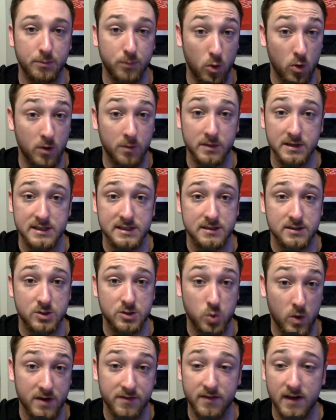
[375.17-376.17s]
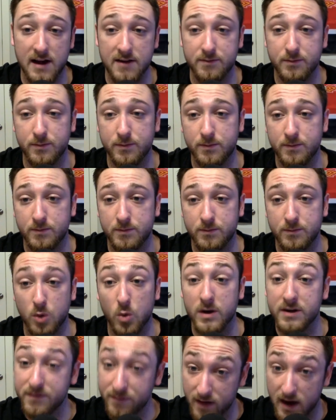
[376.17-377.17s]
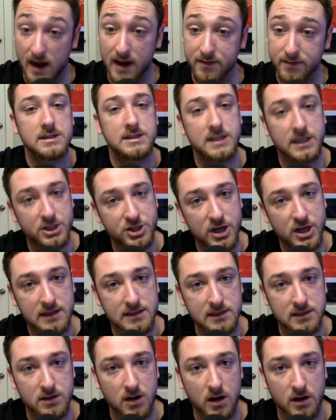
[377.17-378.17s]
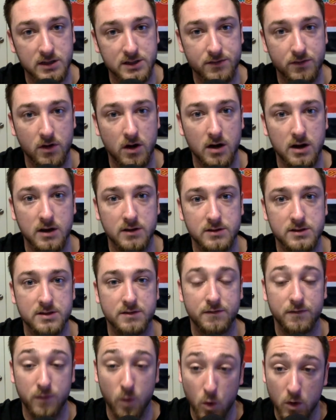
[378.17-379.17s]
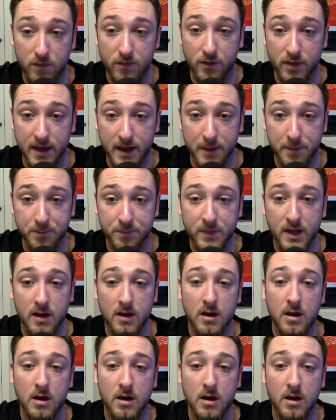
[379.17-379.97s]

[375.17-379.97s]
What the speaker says: Bournemouth's 25.5. 6 shots on targets for us, 4 for them.